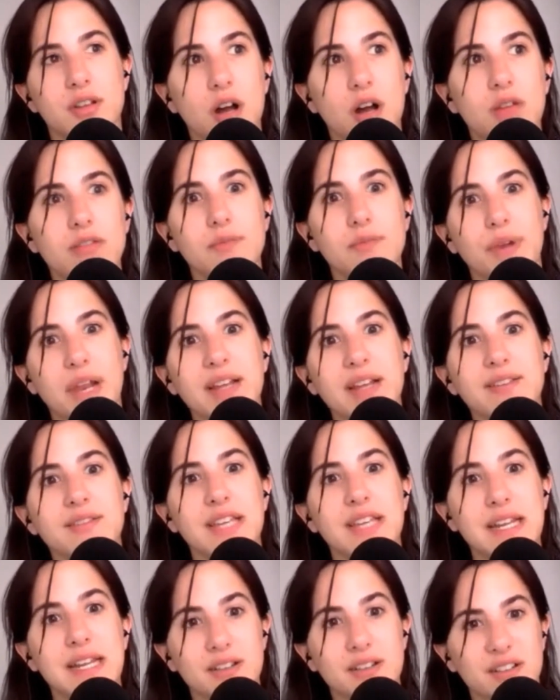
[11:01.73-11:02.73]
are in place
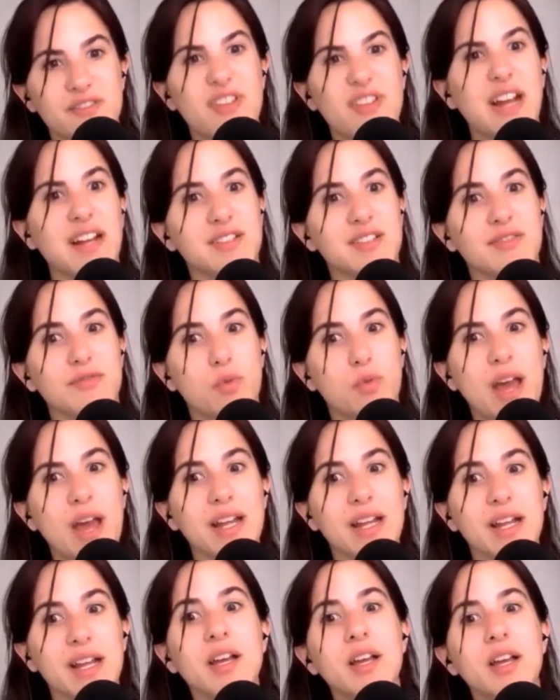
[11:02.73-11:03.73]
in an effective
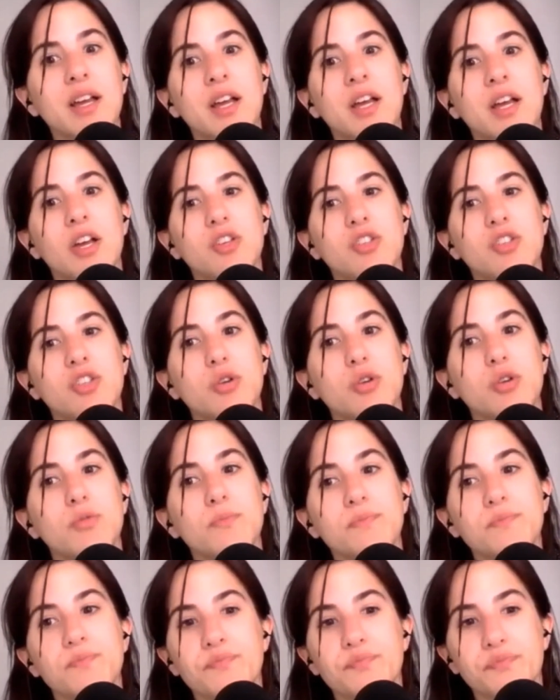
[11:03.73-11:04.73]
way. So
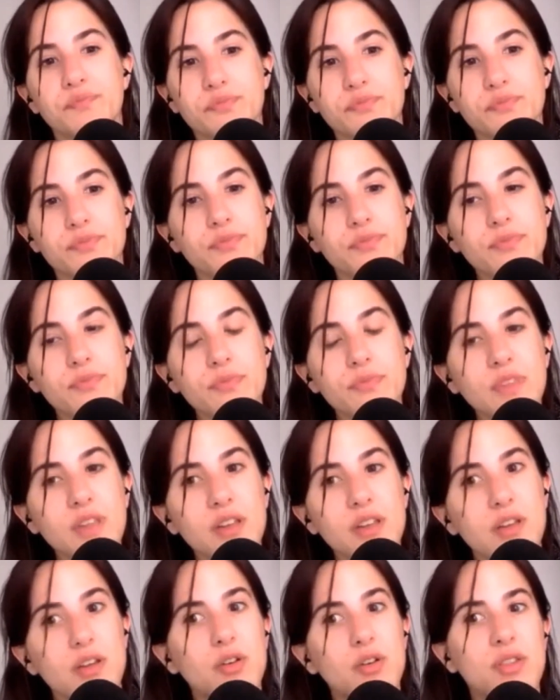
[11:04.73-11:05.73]

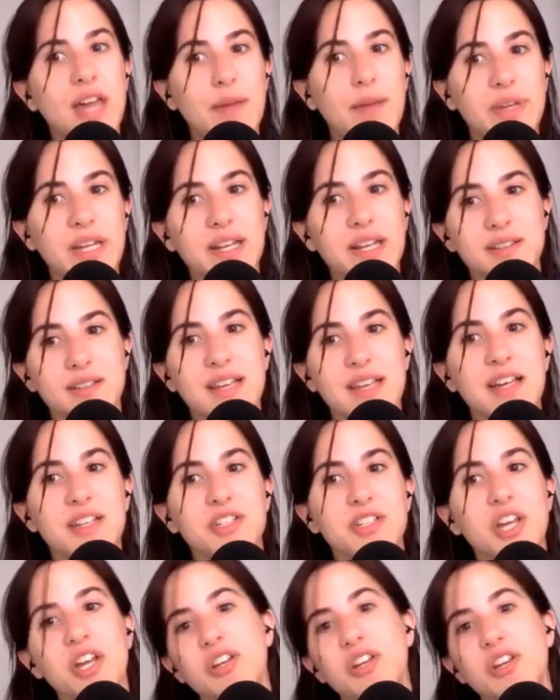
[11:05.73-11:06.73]
that being
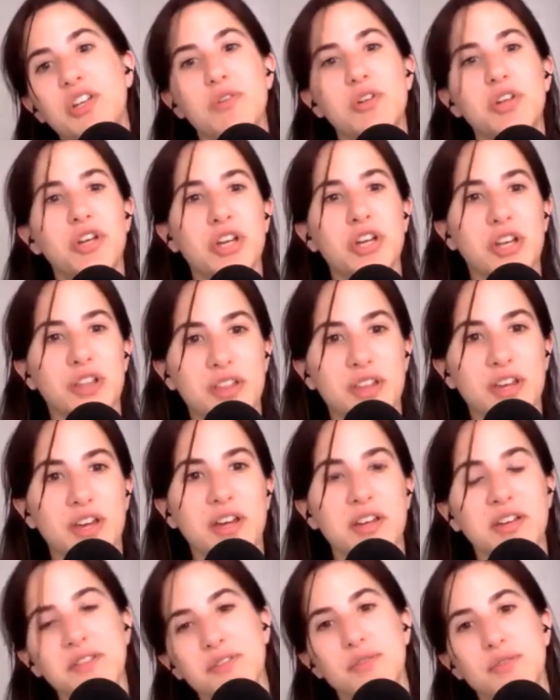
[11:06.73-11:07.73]
said, you look at
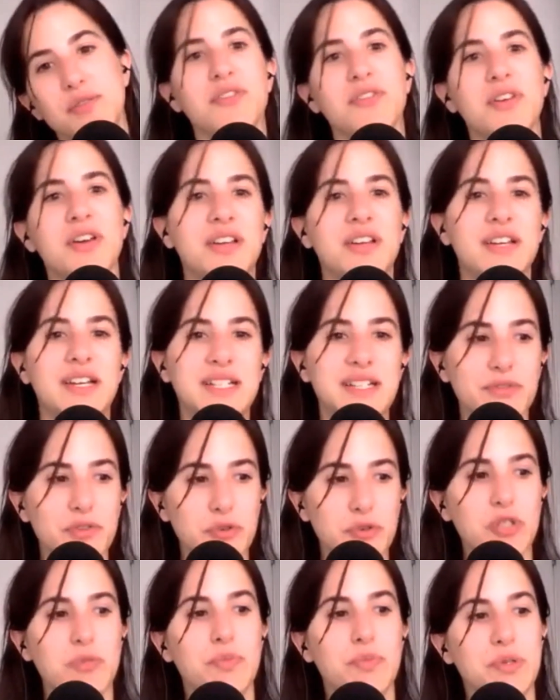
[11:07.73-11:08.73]
the sort of
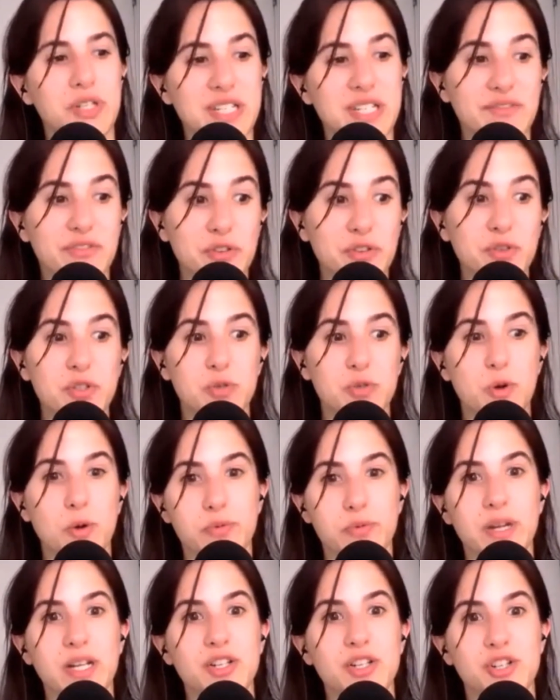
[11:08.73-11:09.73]
difficult to
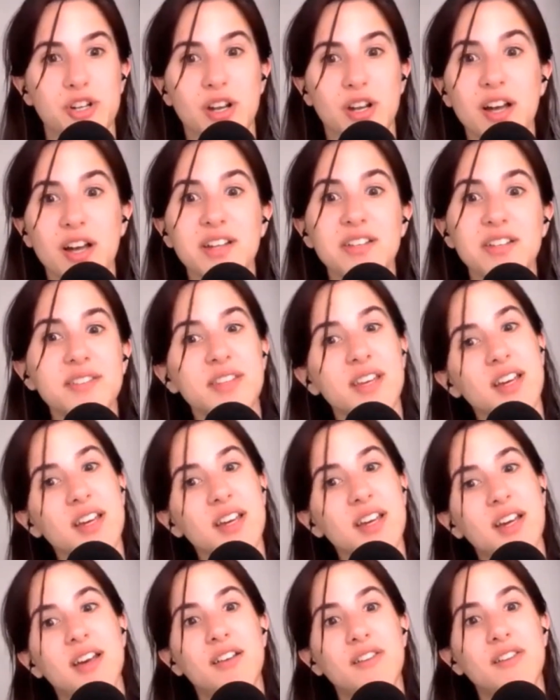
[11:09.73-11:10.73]
operationalize,
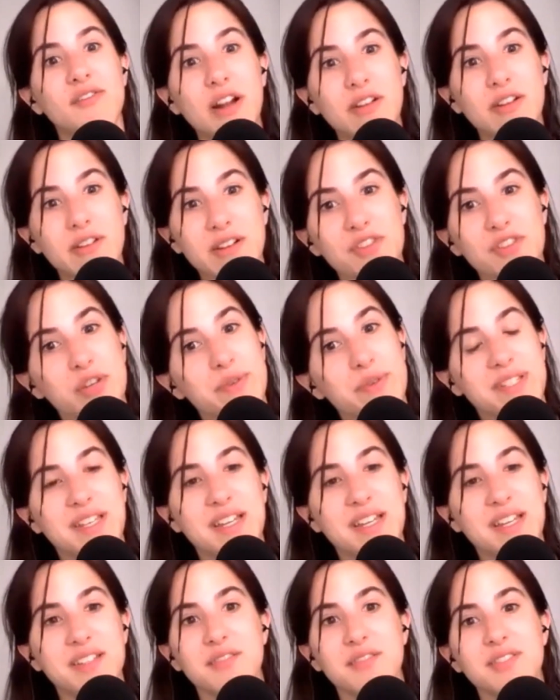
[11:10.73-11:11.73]
very few
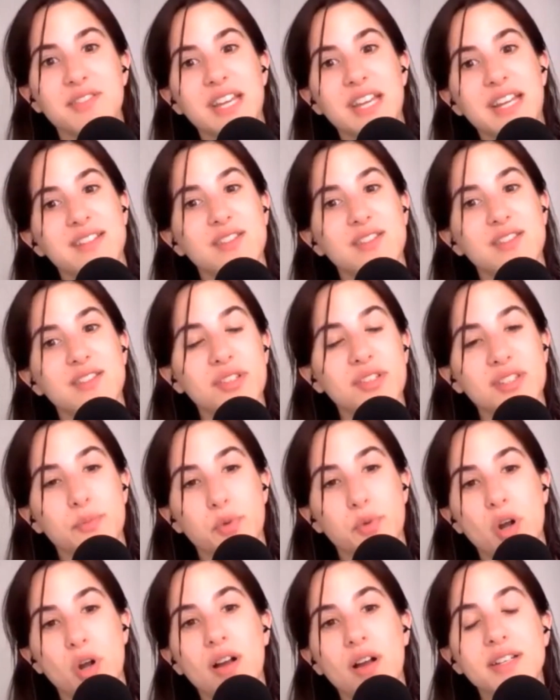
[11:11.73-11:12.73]
incentives. It's not a
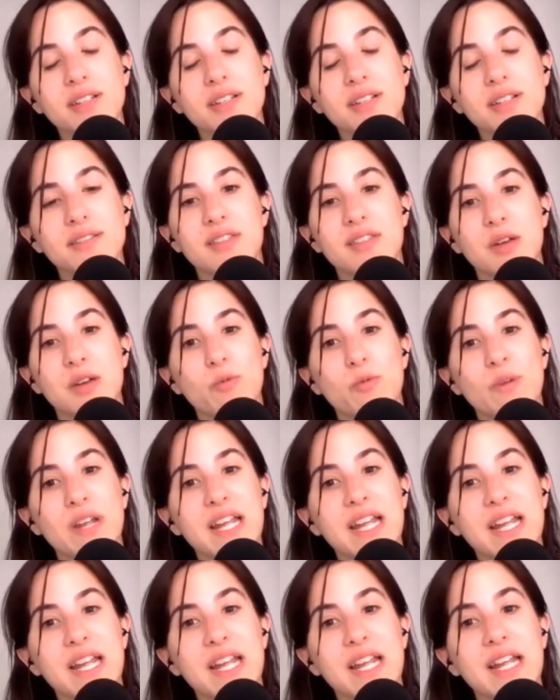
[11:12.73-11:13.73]
surprise that
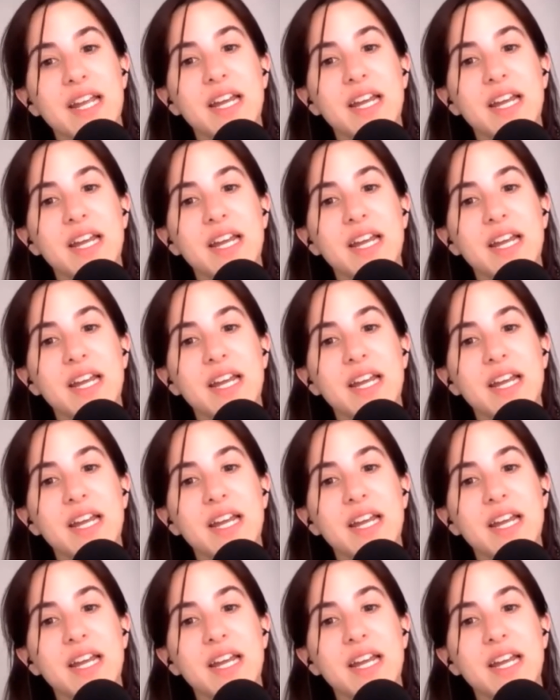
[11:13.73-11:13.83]
we